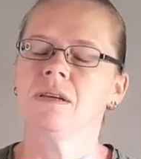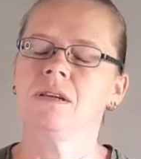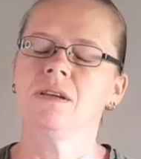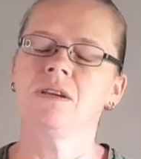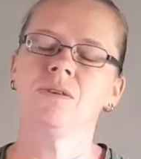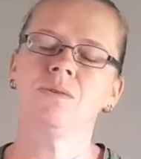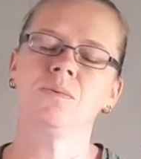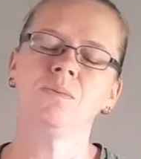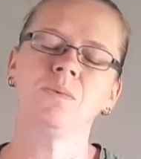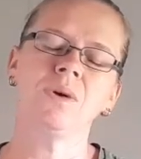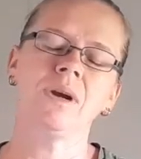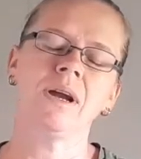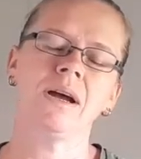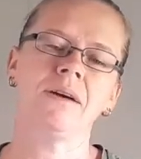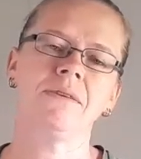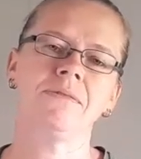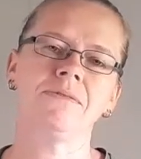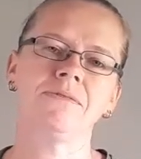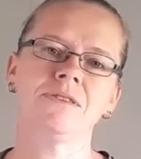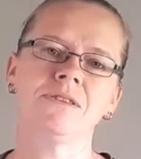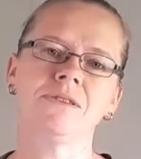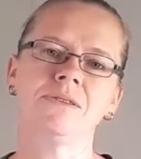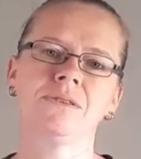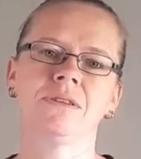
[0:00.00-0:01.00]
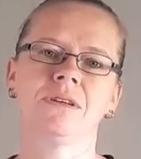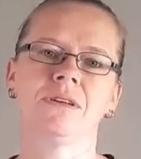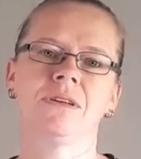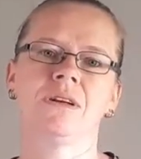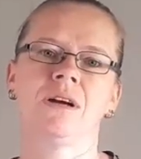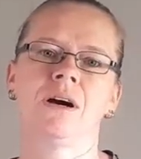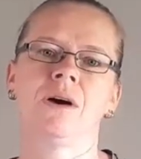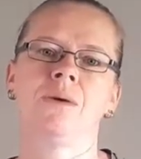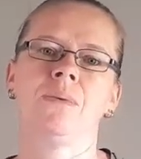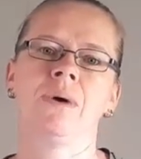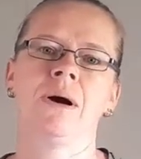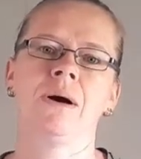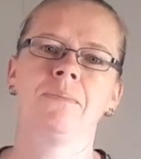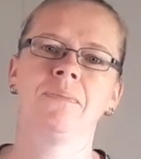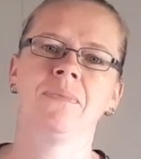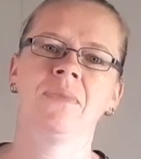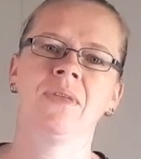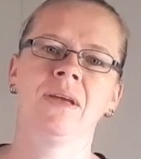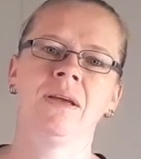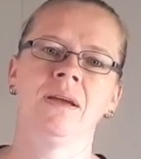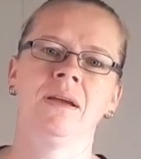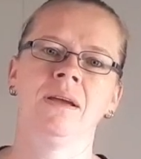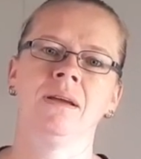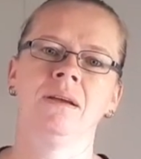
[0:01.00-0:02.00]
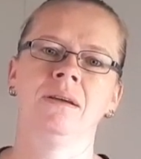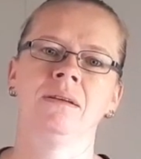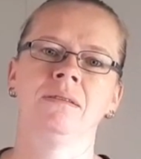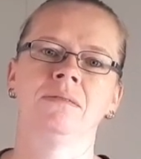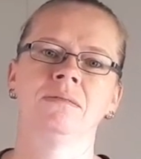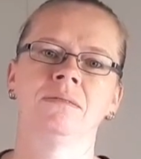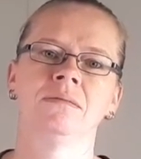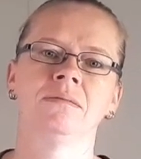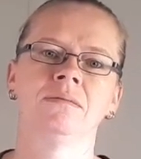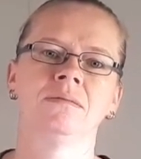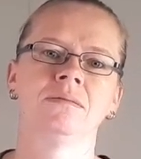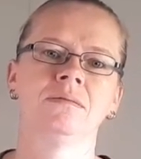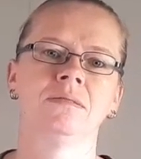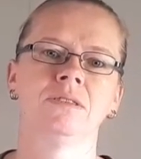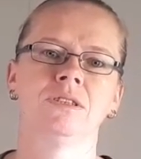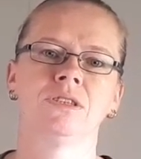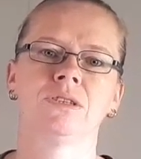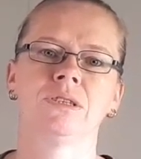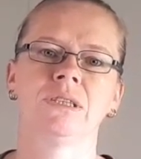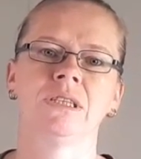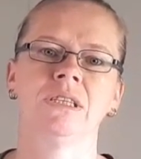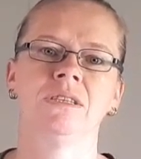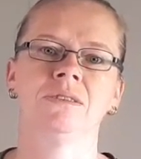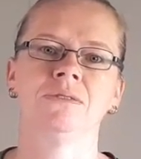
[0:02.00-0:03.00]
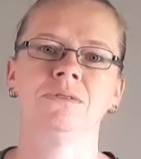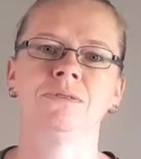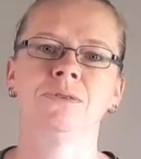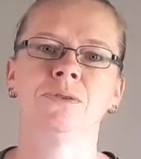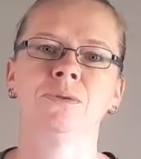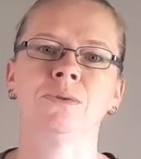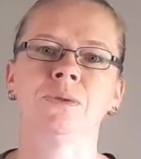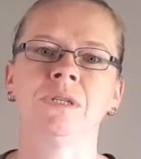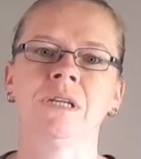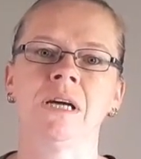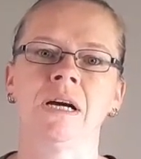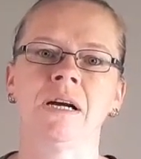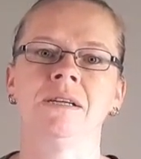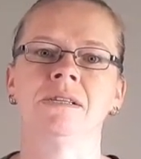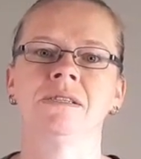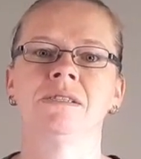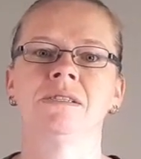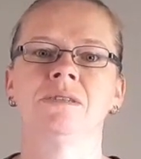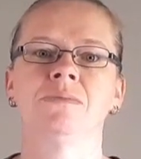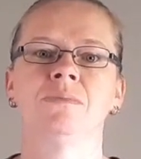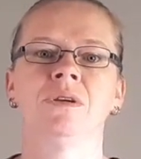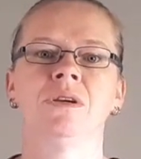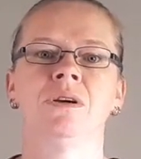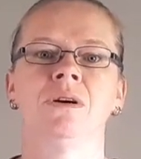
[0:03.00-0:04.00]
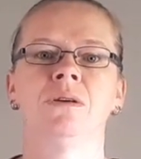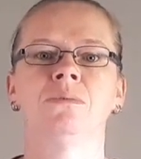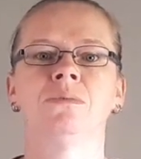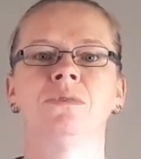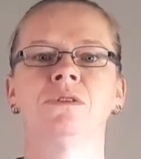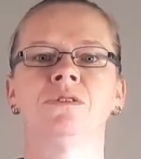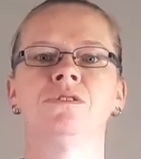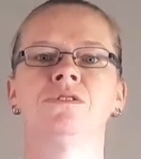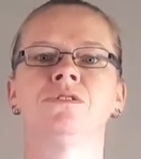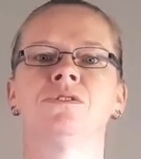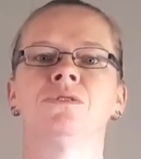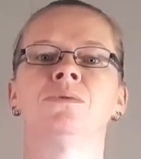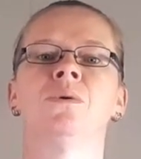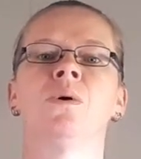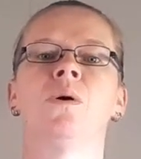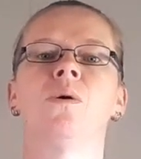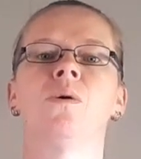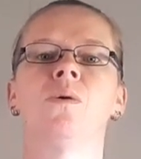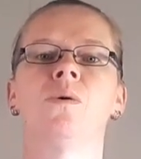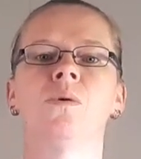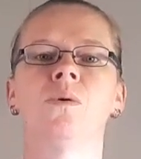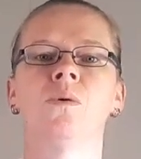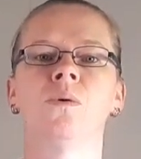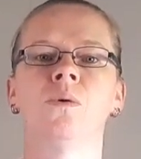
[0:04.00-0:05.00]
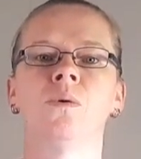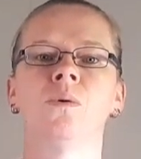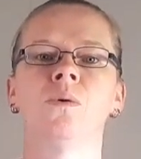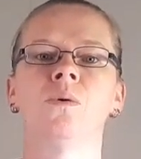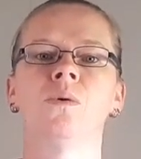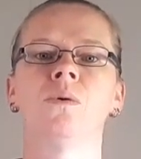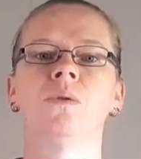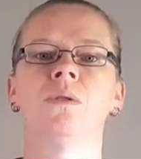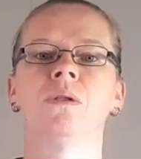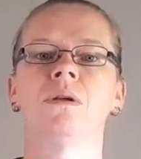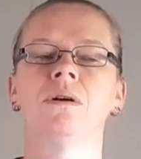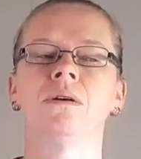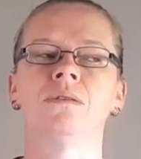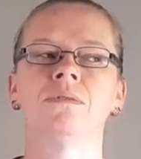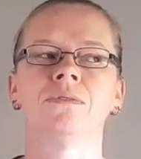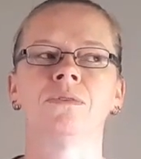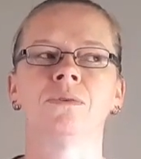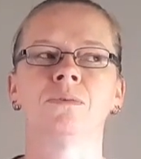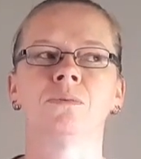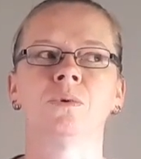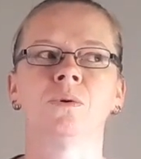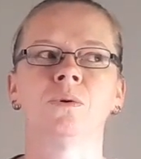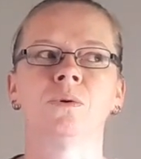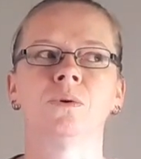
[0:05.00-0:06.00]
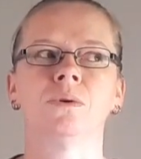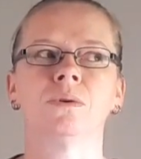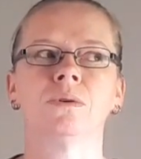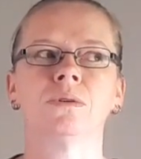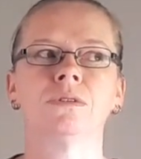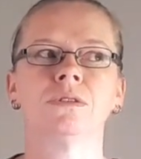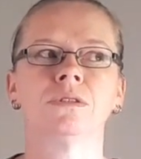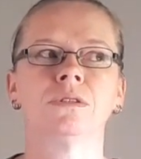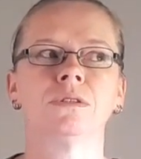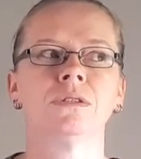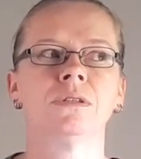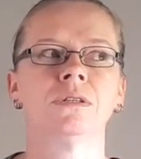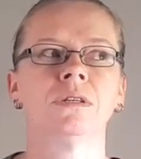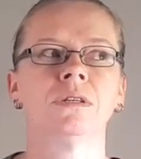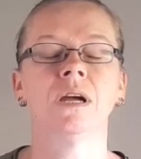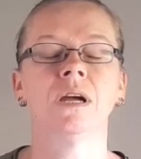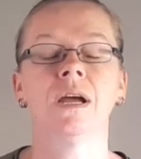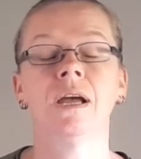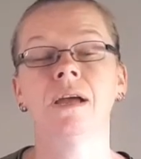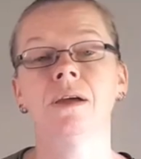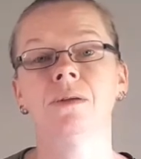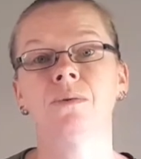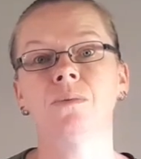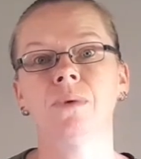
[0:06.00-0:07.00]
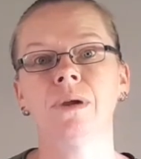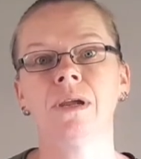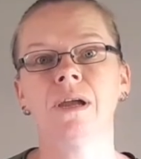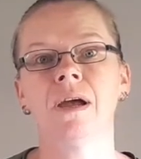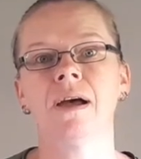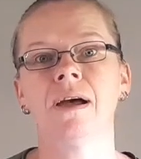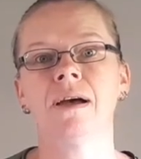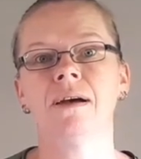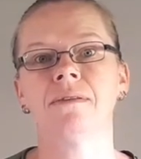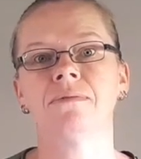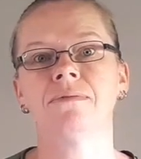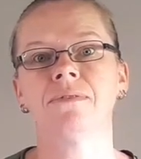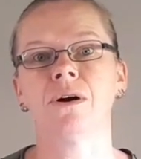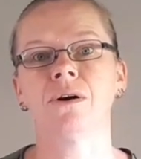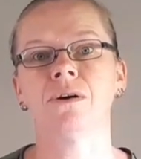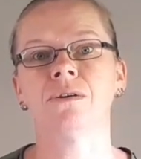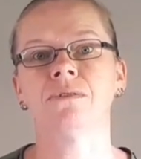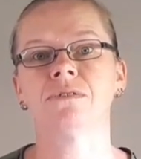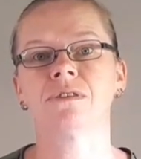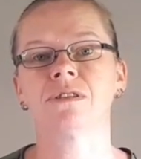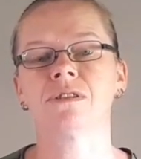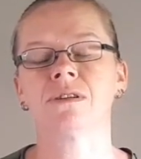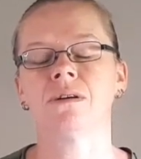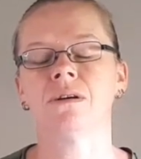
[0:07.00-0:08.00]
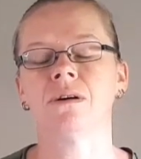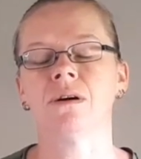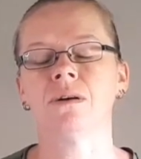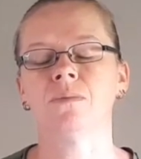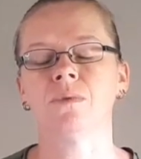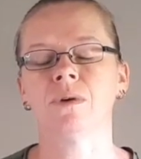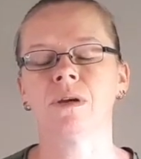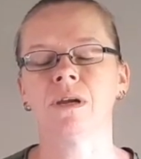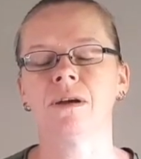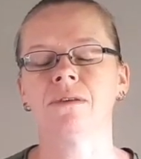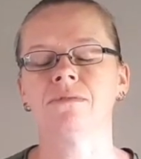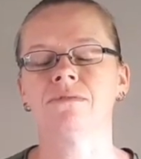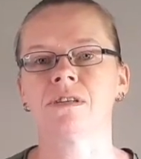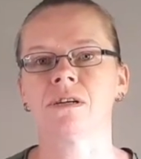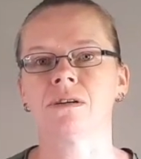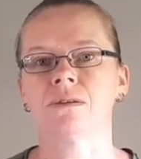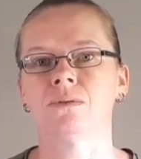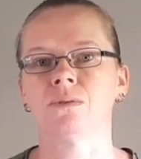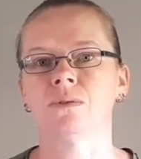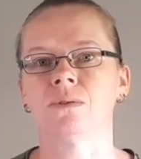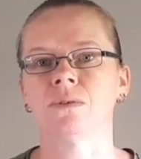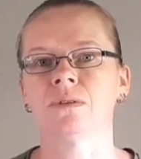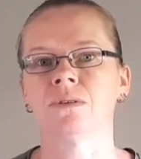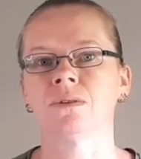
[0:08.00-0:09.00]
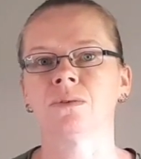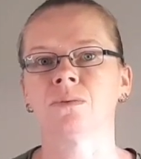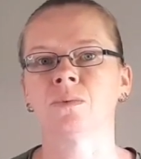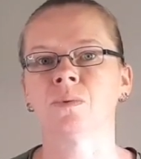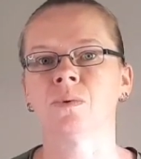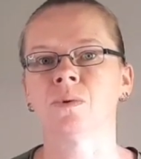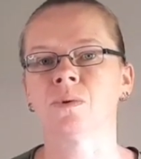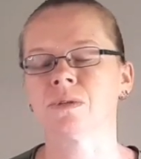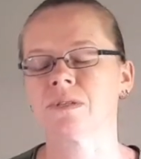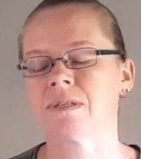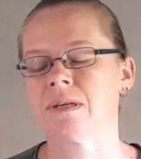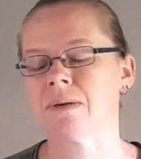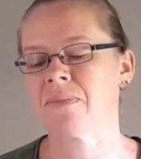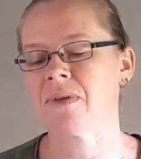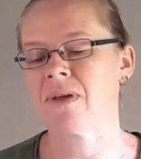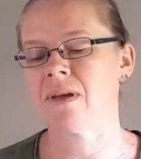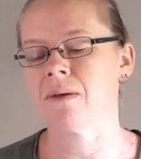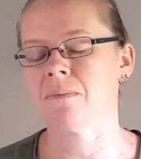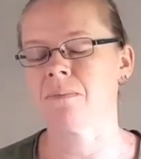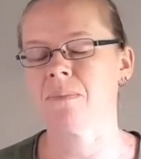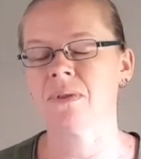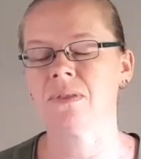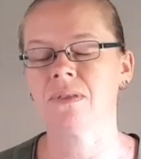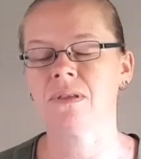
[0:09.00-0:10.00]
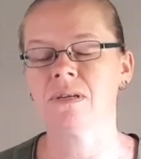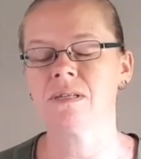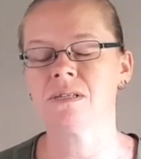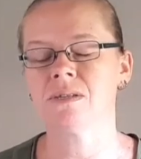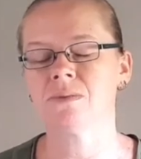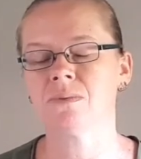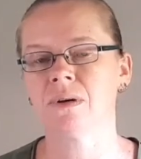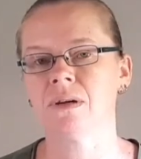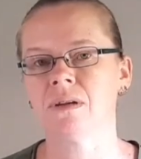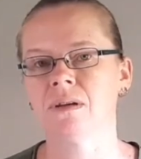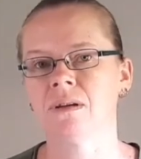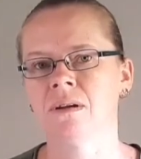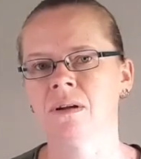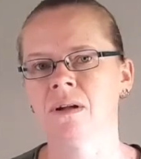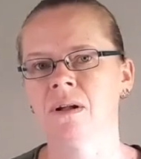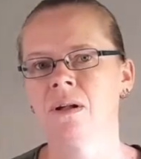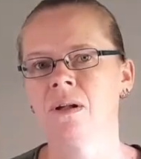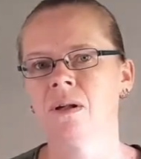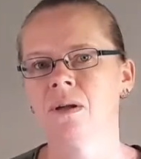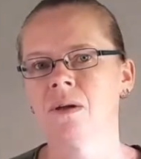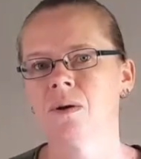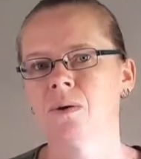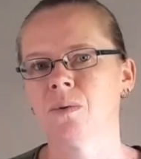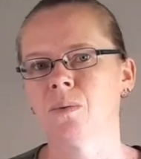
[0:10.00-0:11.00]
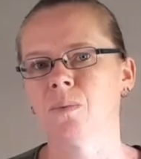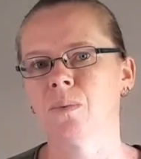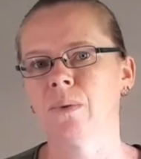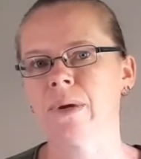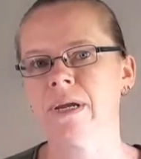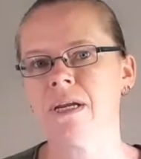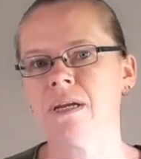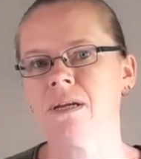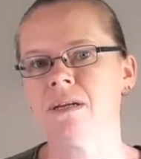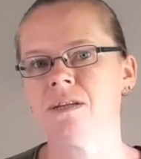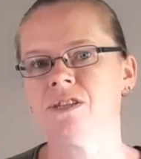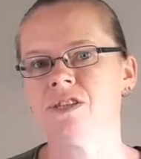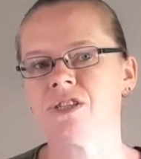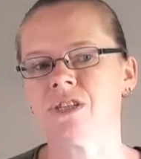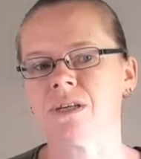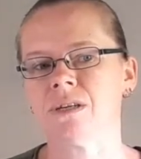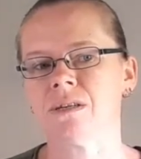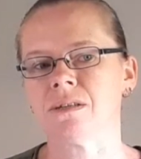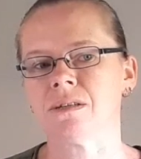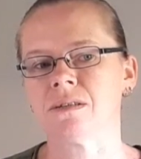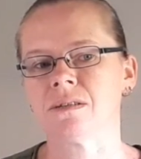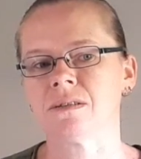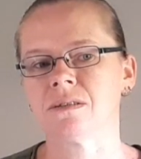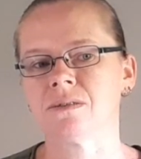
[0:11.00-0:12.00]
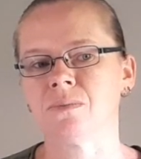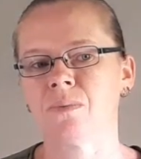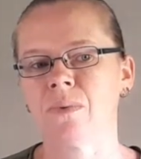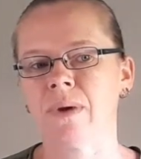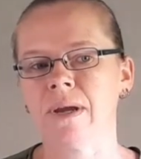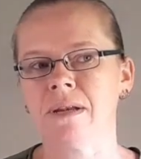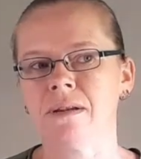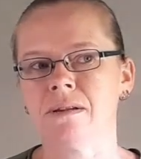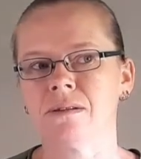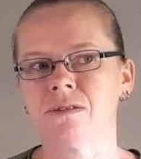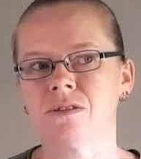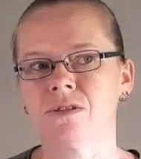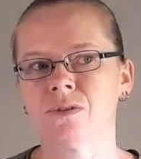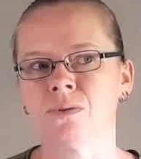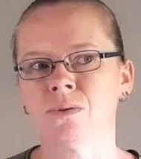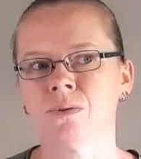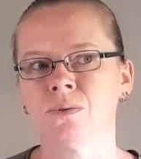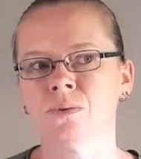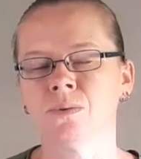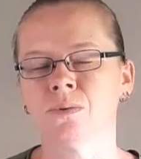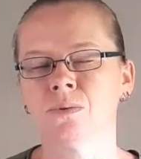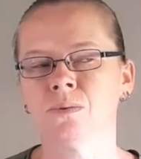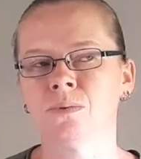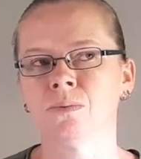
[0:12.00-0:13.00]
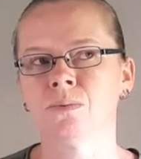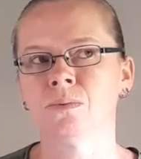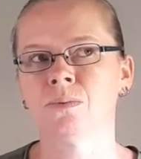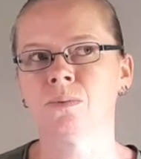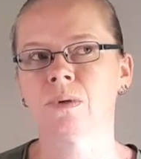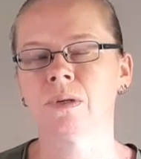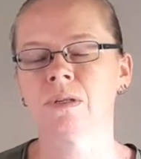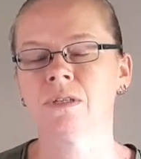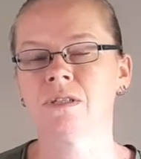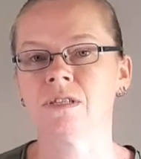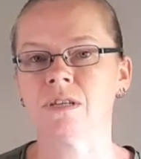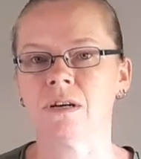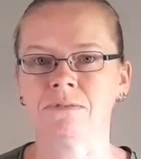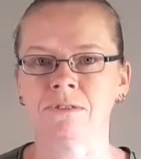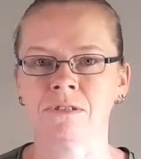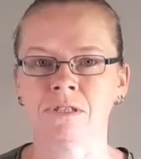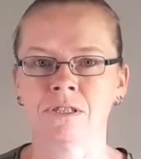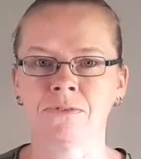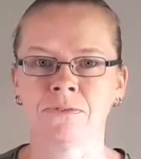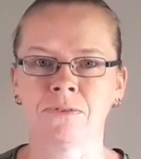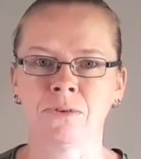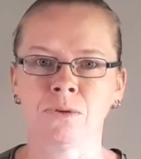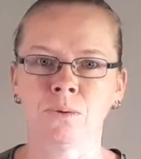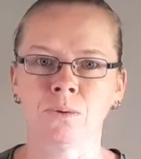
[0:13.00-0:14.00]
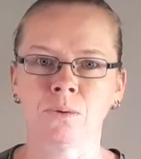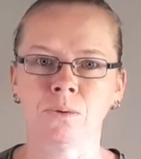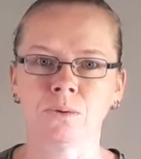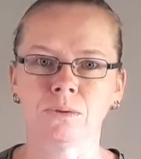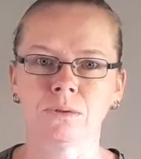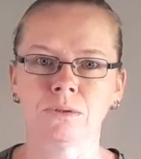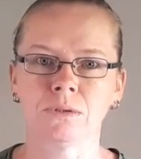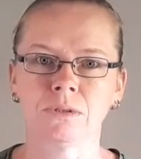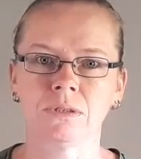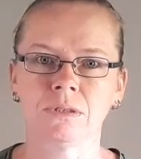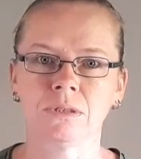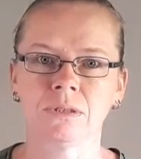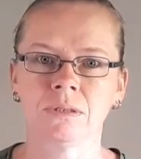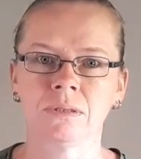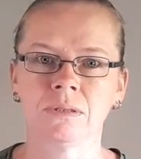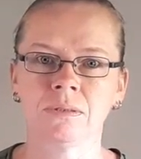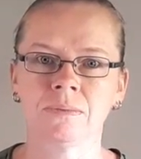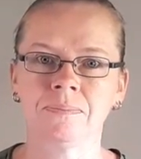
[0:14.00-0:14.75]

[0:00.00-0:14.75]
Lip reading: You would have to go up there 3 or 4 days to be able to do all of the walks. And we have, over time, we have done all of the walks up there. But this one, we just went to Duffers Falls.